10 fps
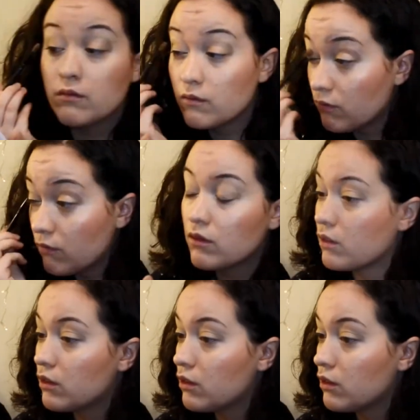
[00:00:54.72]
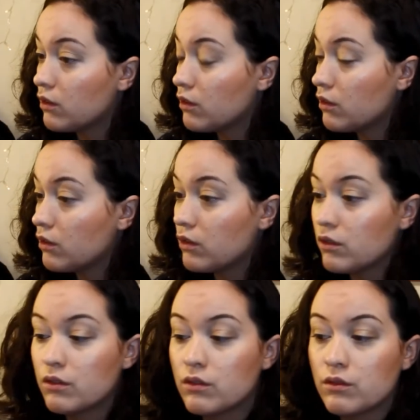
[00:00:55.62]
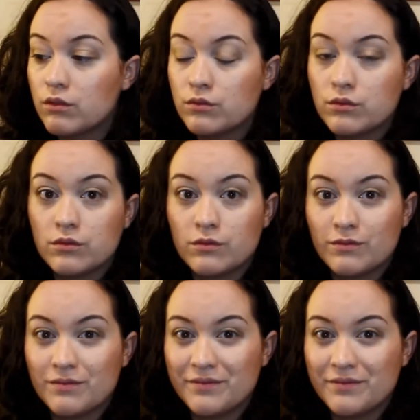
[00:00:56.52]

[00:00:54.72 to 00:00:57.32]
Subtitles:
Nobody speaks.